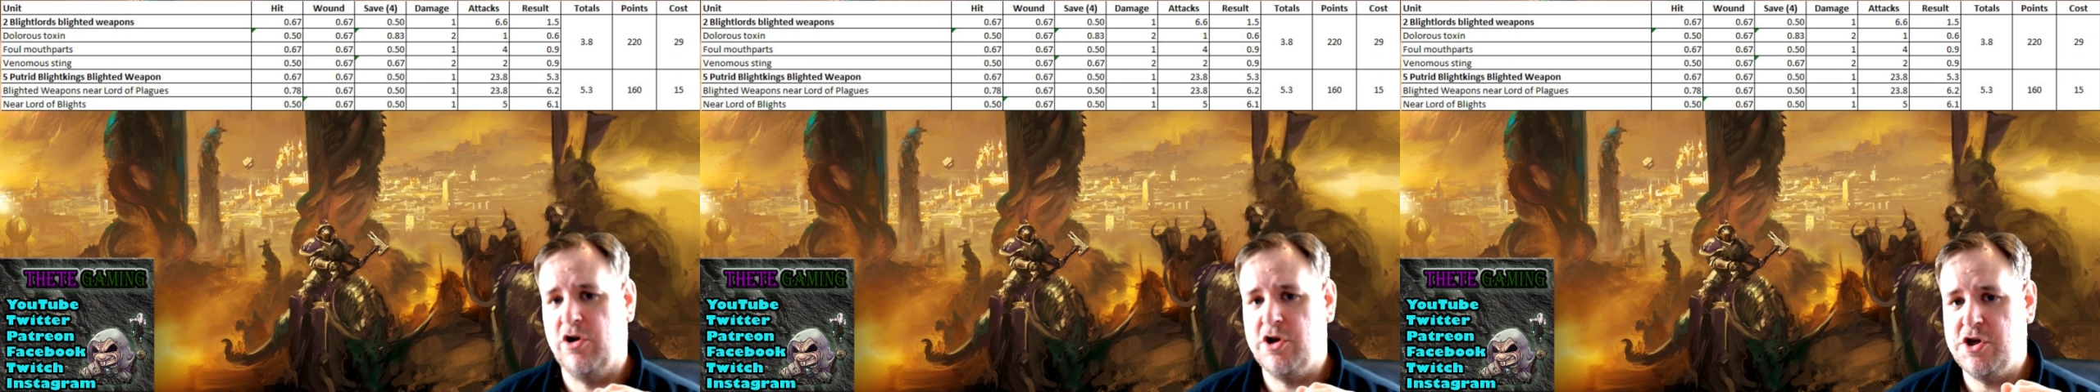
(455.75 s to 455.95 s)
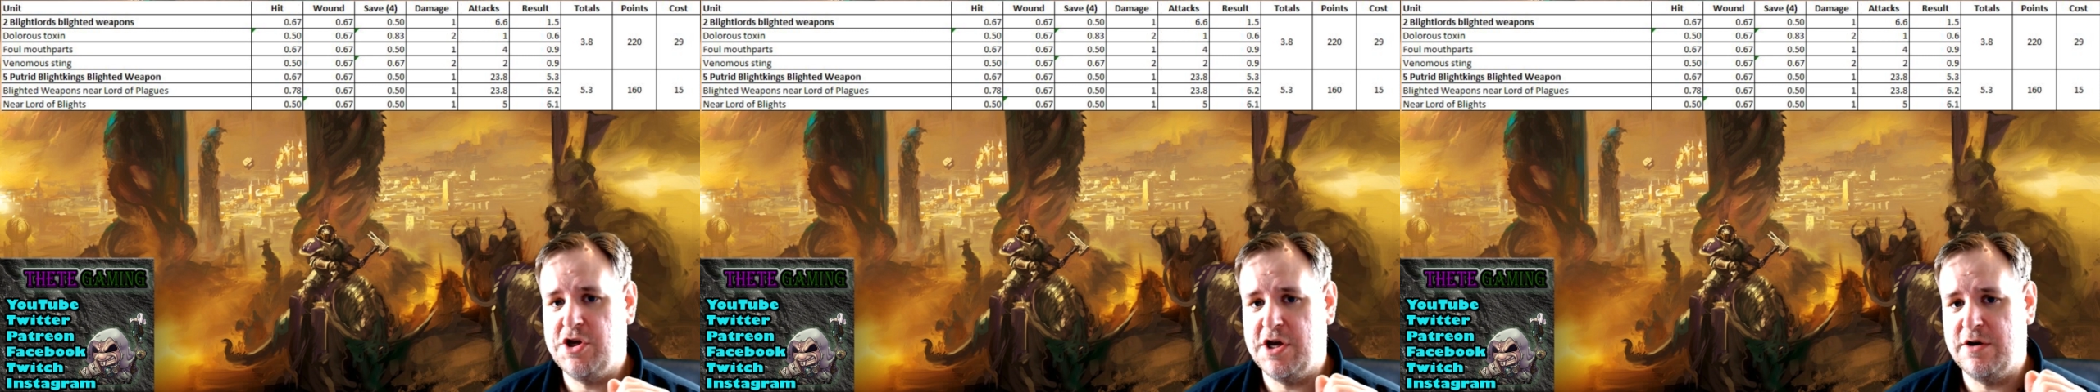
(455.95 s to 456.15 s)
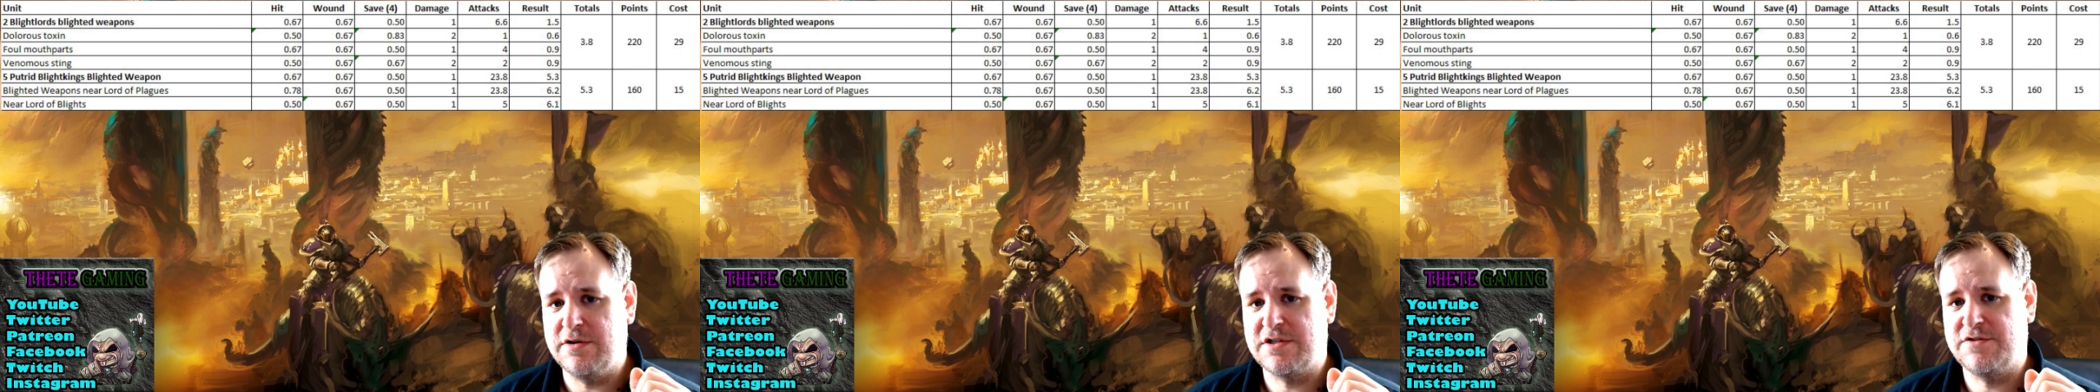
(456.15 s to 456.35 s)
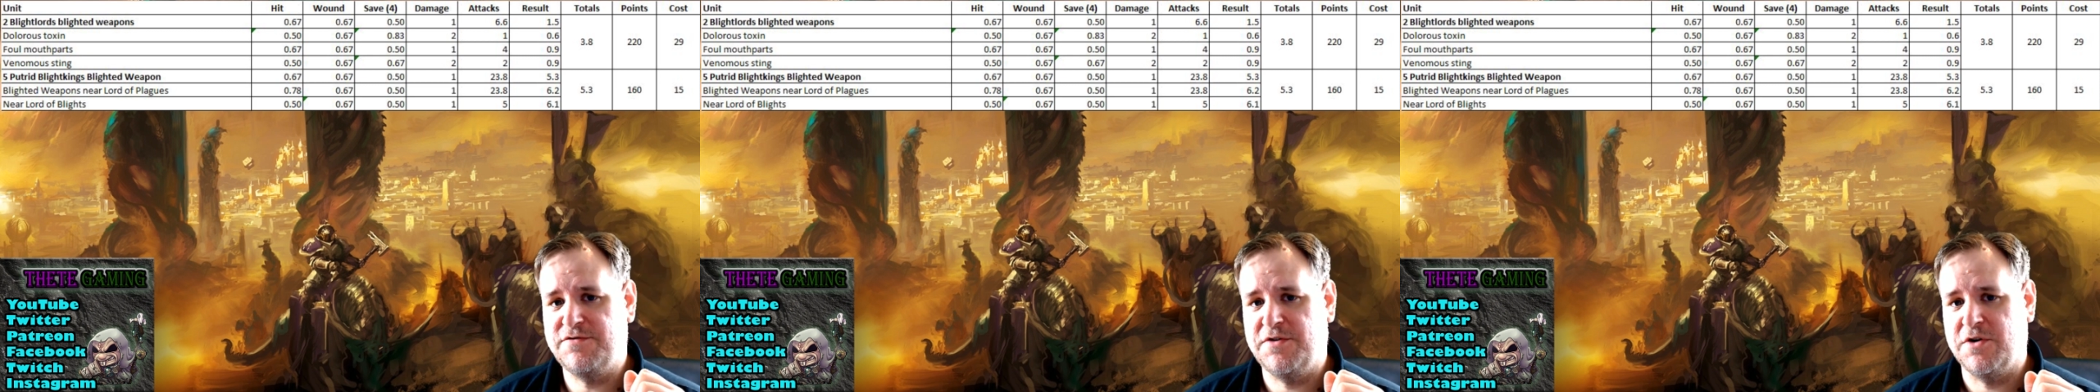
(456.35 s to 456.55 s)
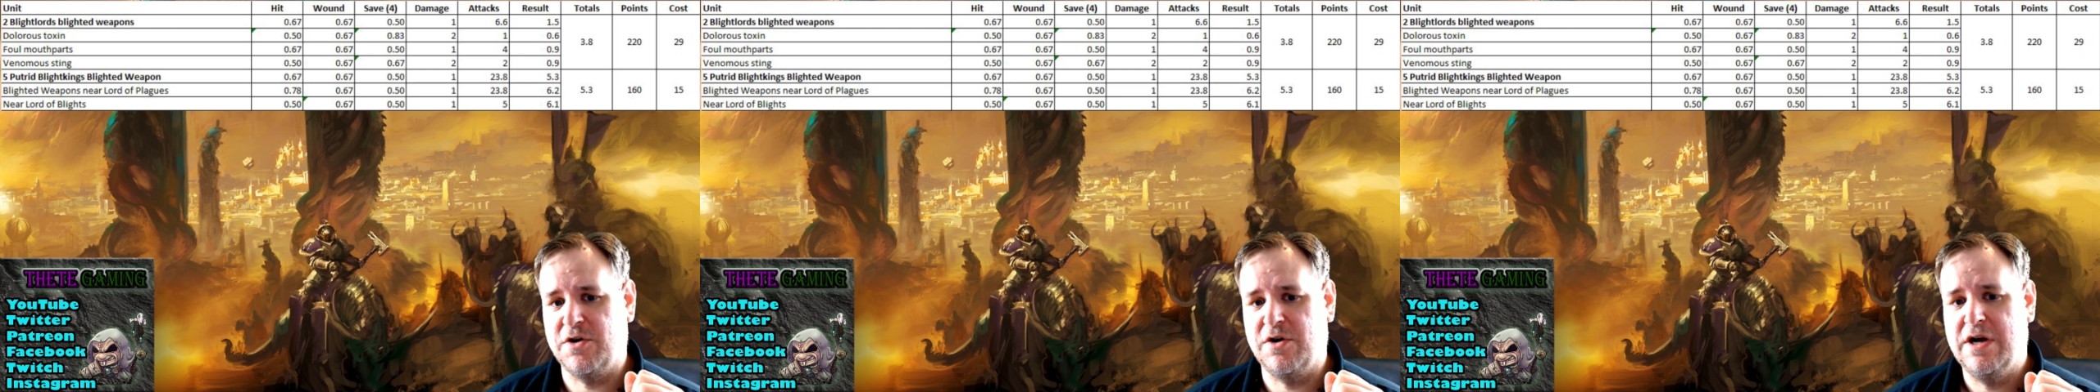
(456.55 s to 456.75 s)
use
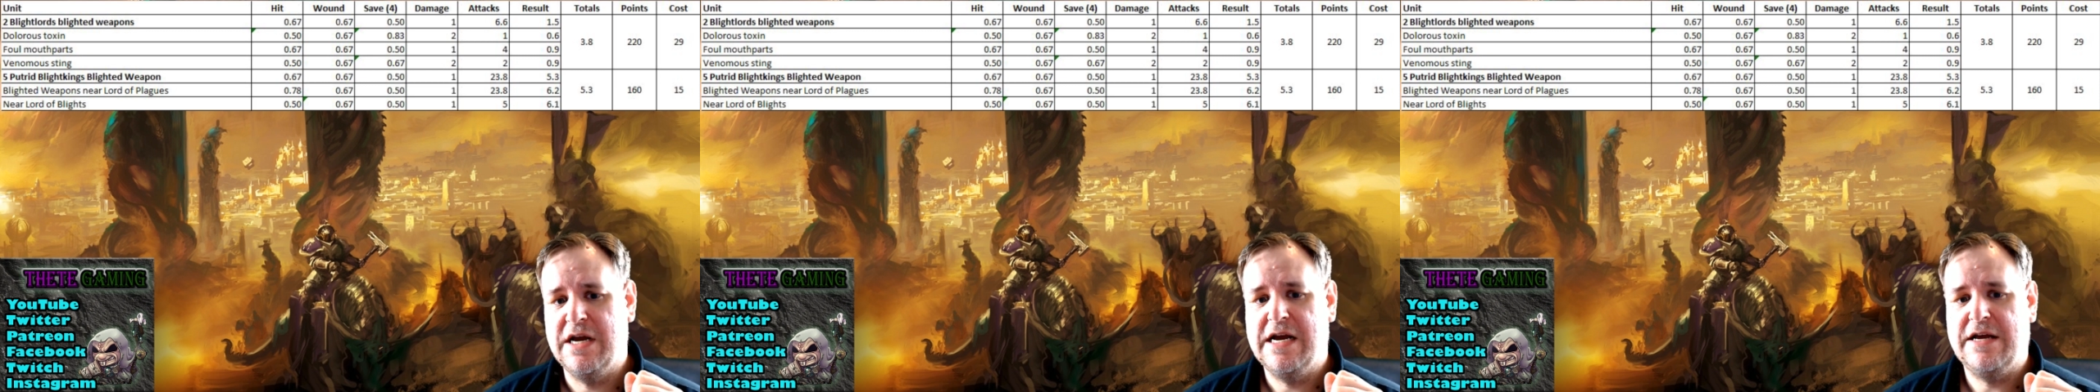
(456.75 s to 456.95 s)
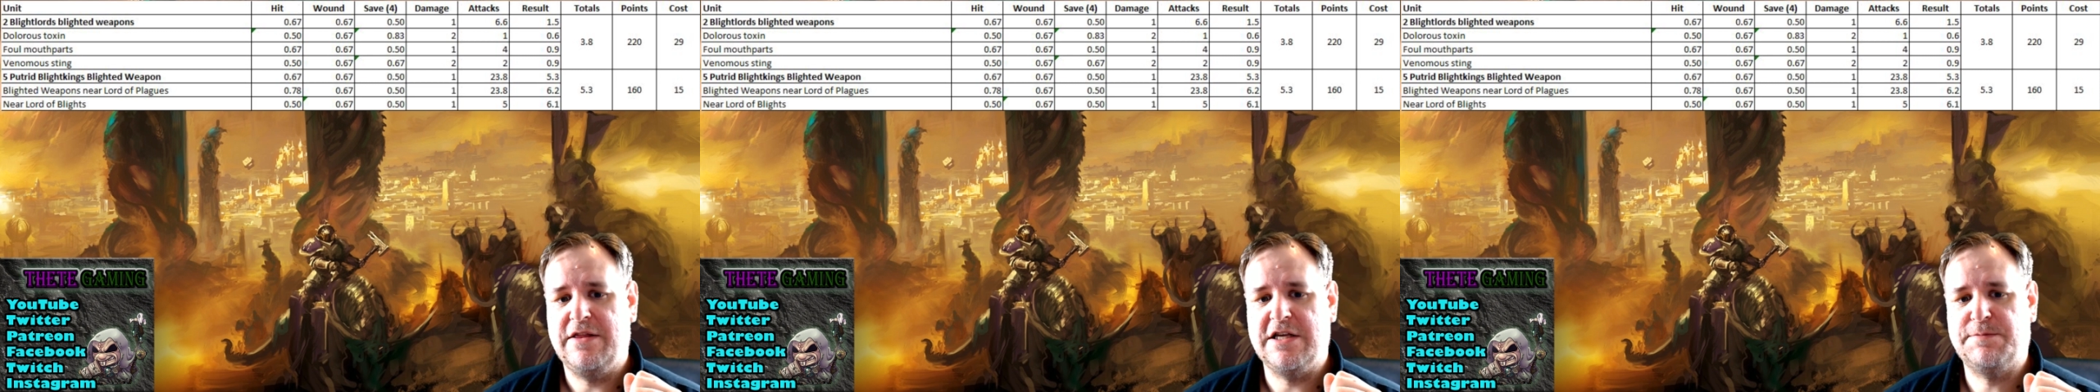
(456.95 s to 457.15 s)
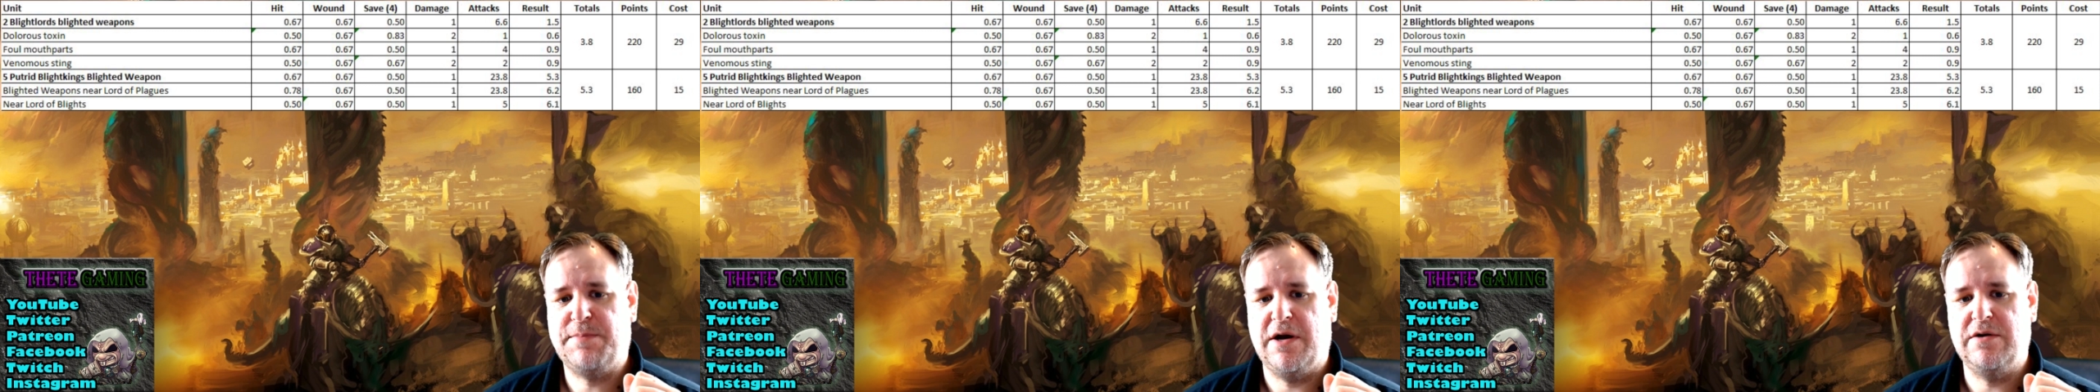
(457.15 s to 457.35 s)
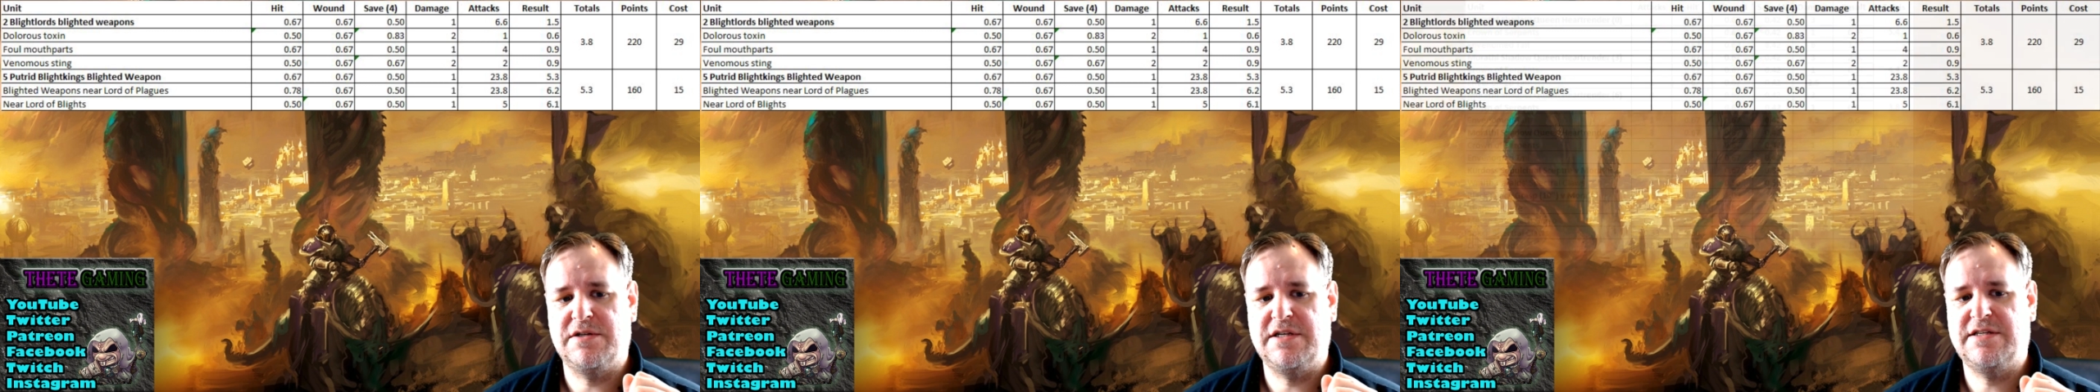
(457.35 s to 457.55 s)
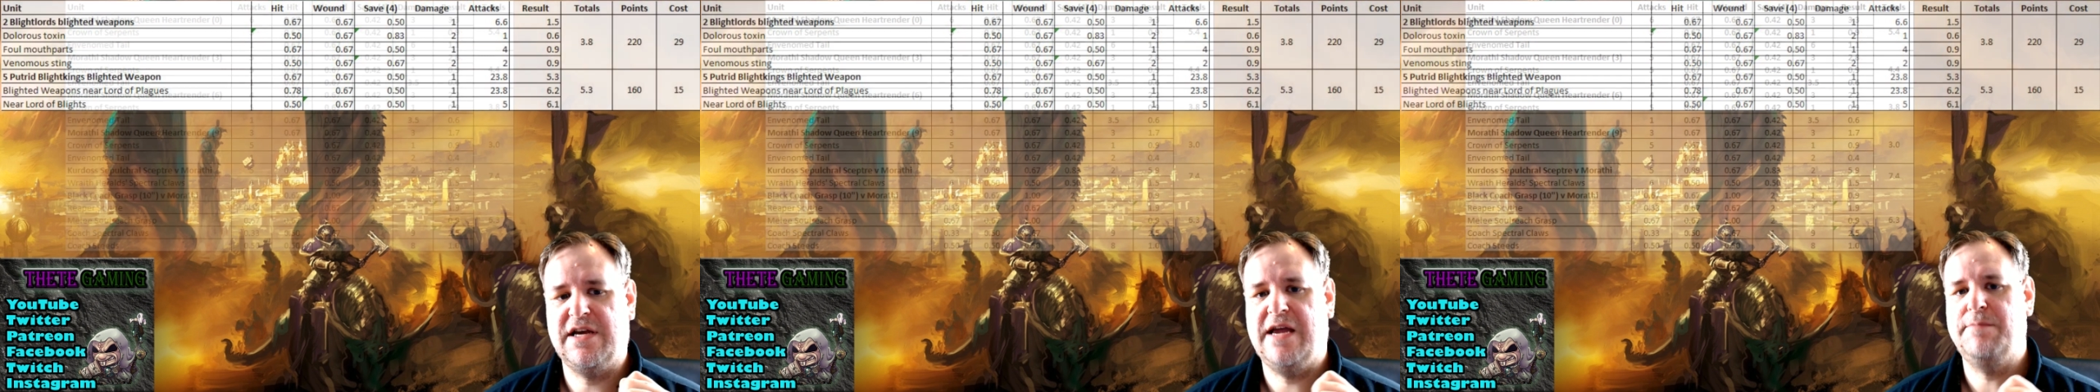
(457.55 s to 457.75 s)
for these potency
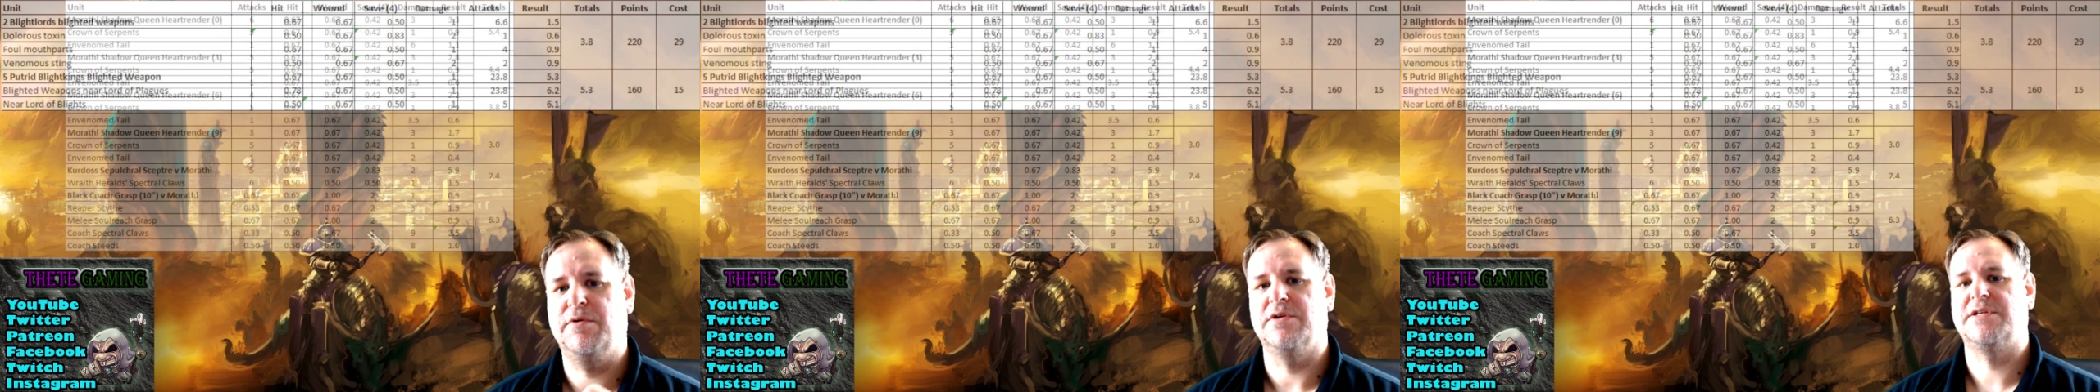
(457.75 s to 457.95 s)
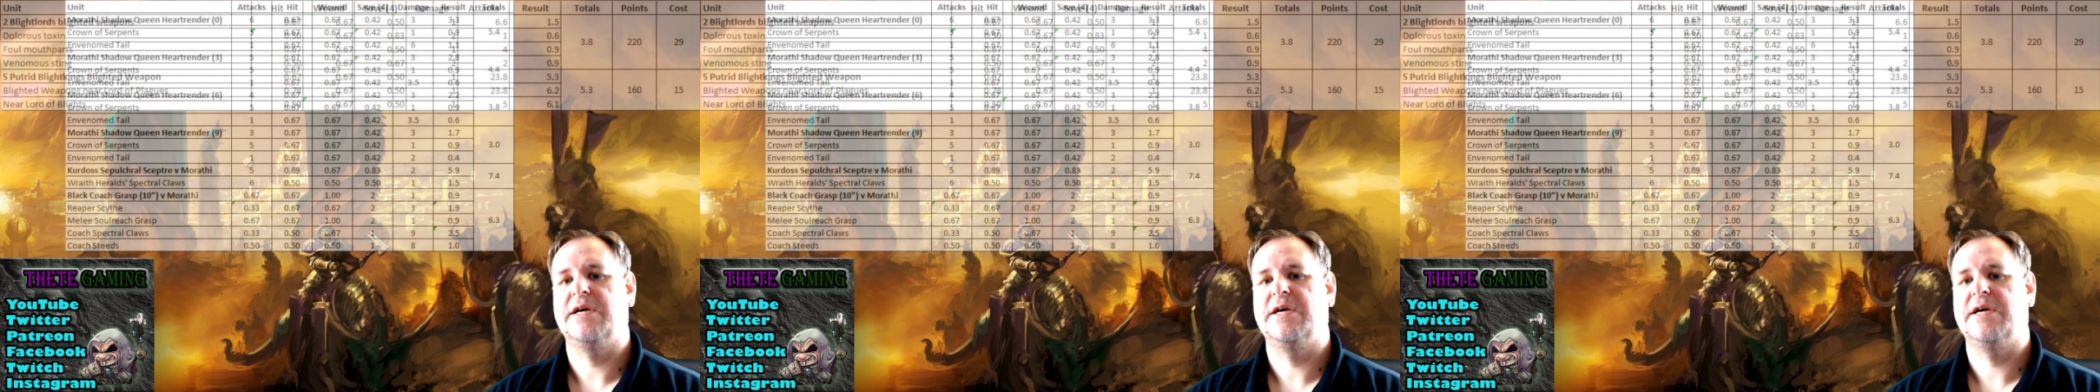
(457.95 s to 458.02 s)
tables.